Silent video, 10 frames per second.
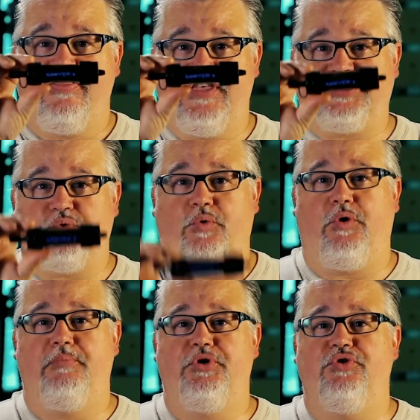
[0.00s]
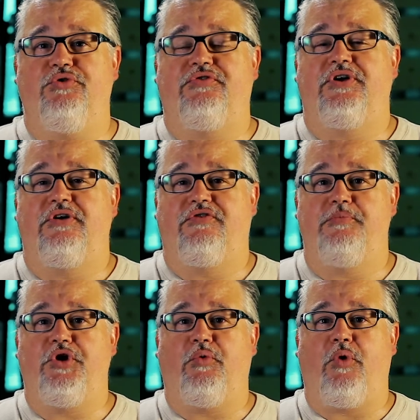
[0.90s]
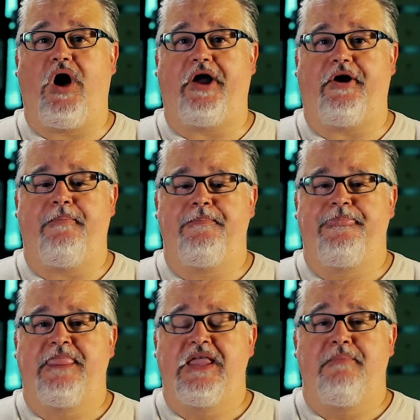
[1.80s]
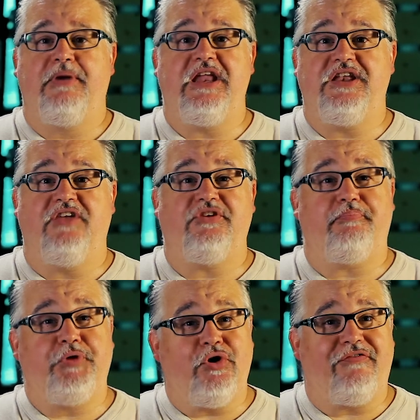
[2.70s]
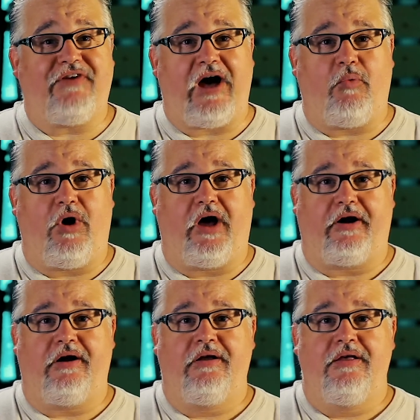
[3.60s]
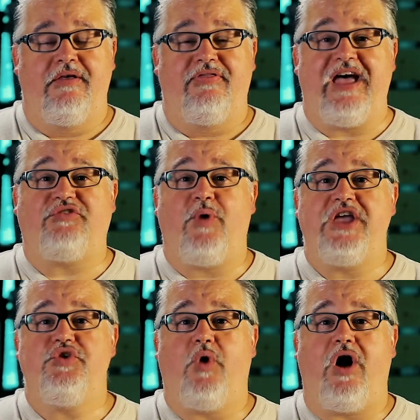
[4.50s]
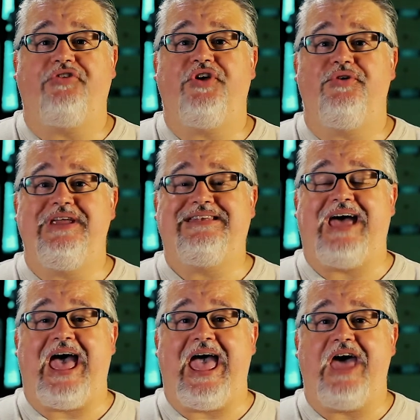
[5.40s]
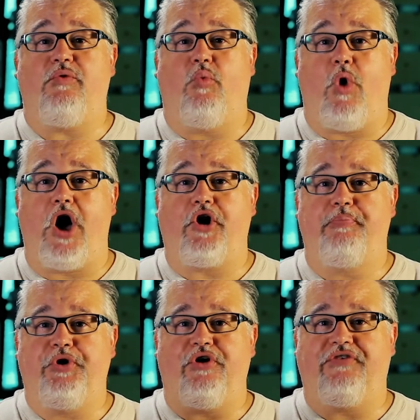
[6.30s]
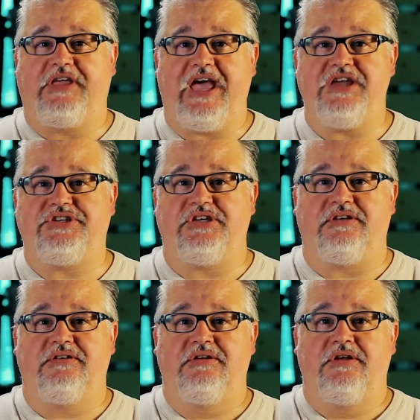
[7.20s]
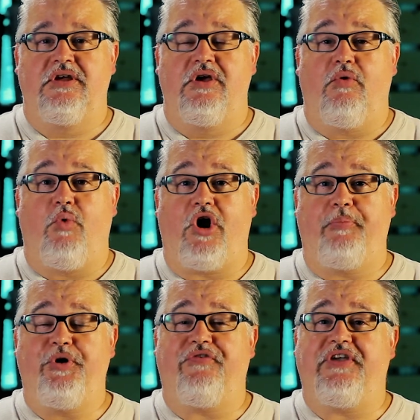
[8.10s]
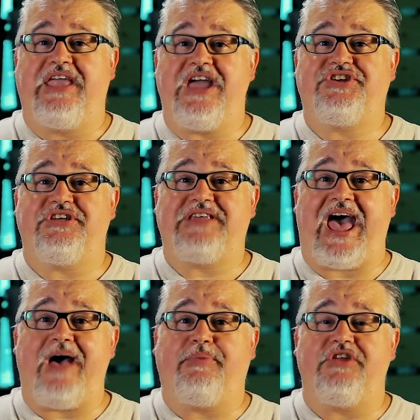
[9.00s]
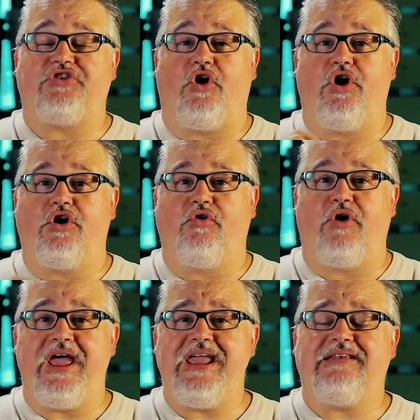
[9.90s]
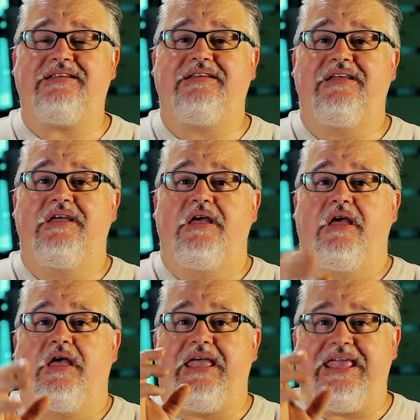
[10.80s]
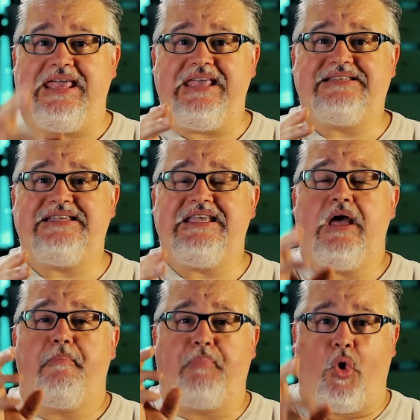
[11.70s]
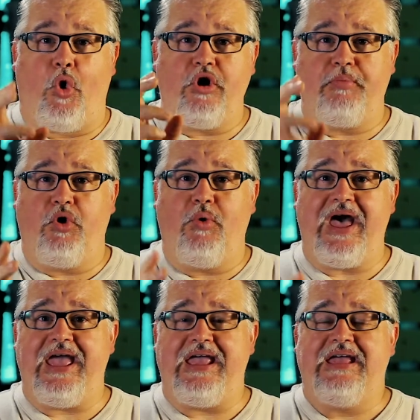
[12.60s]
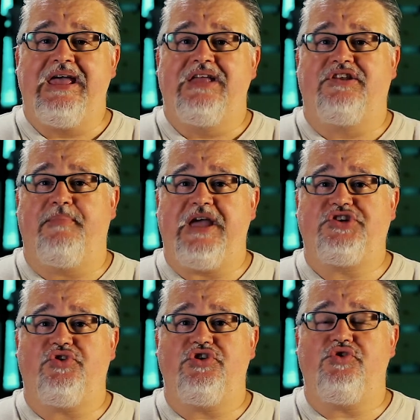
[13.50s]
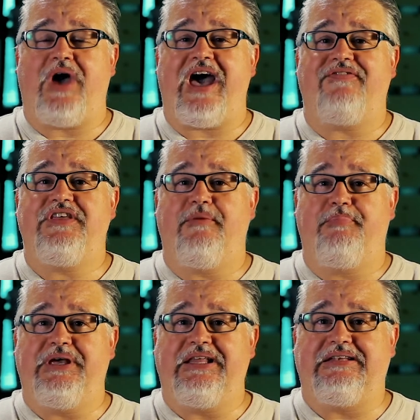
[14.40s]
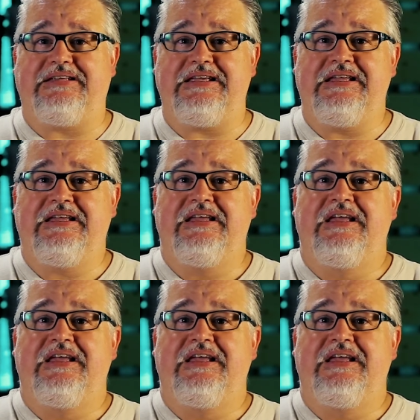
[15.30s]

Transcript: this will remove from your water. But it doesn't purify water. That's why you also need to add water purification. Water purification tablets are a great, easy, portable way to make sure you have the ability